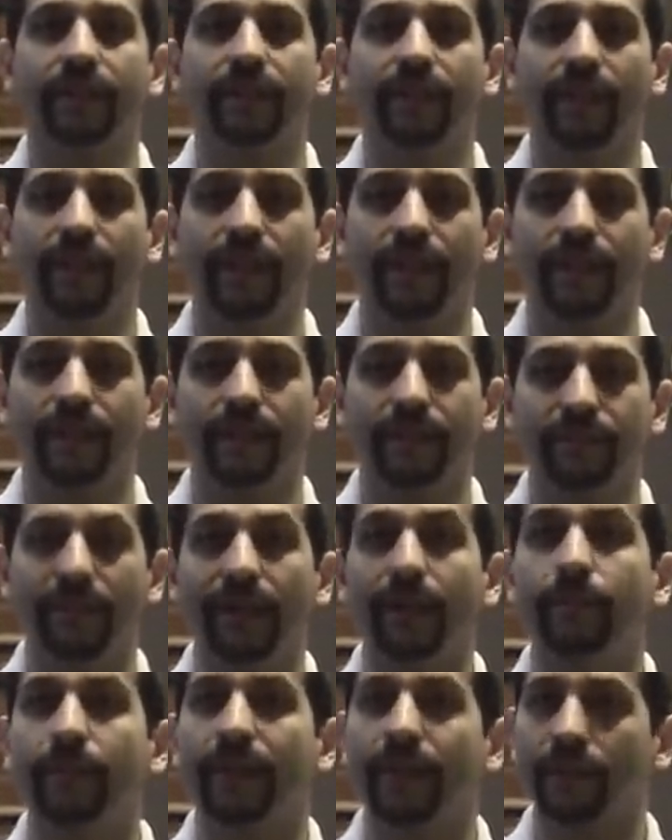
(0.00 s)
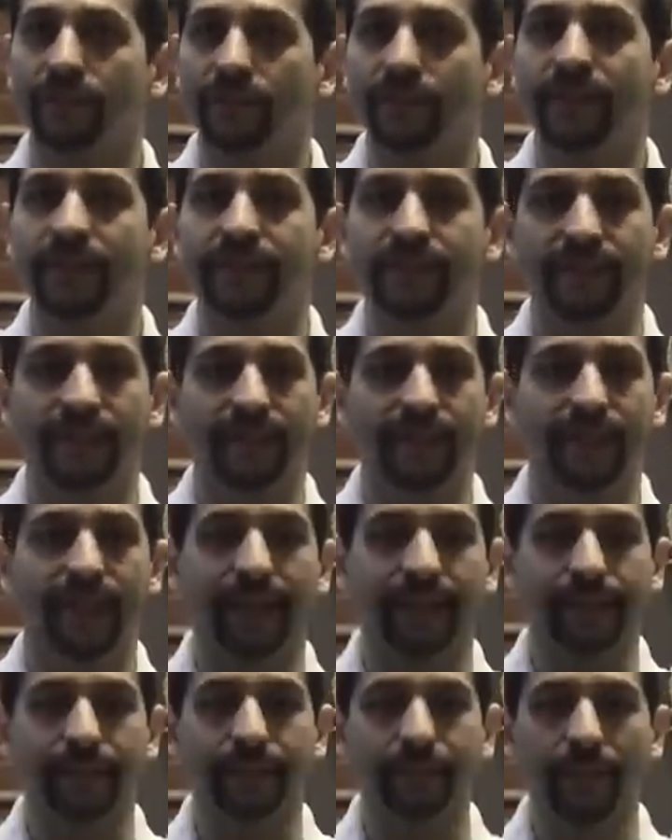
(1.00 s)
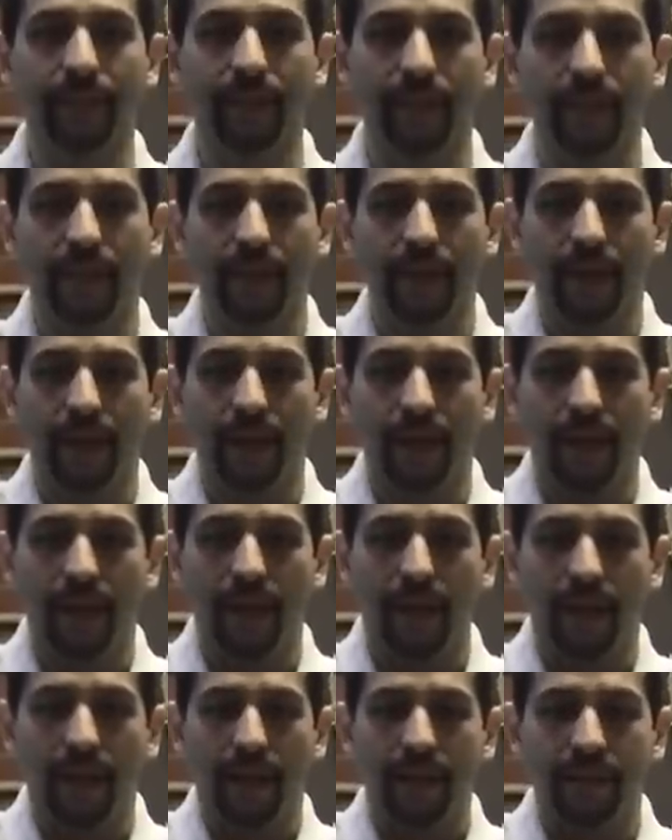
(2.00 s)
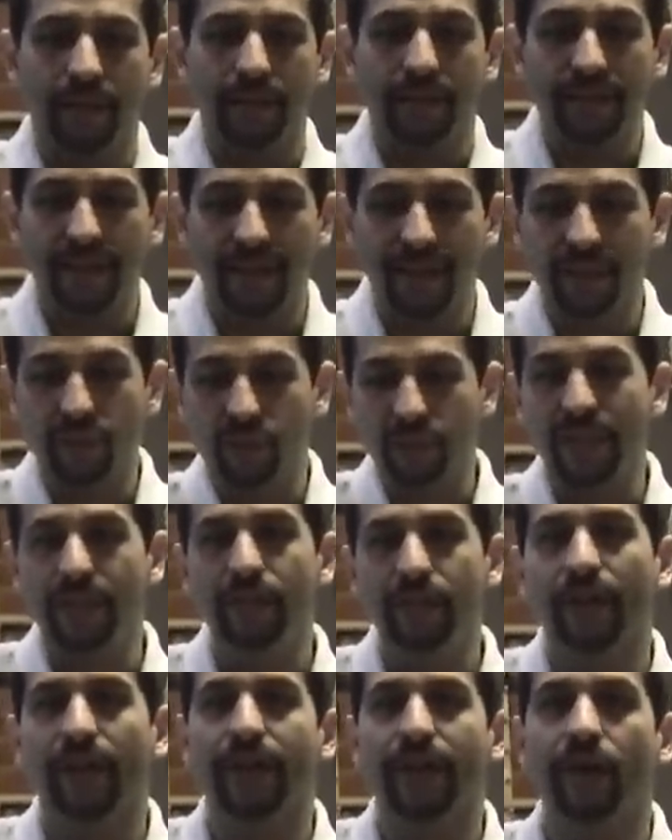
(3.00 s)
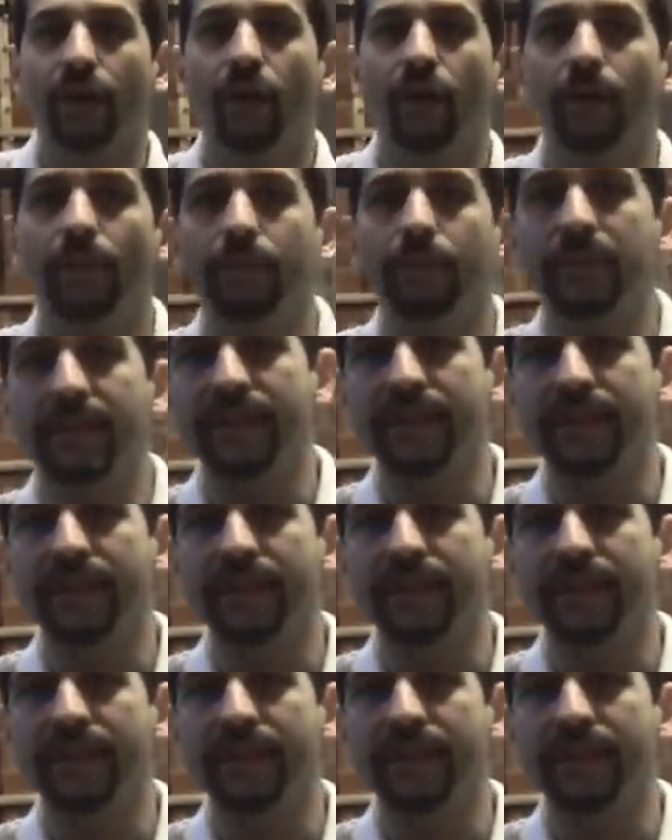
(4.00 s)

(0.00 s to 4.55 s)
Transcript: the development of this uh, kata. The Suirin no Heihou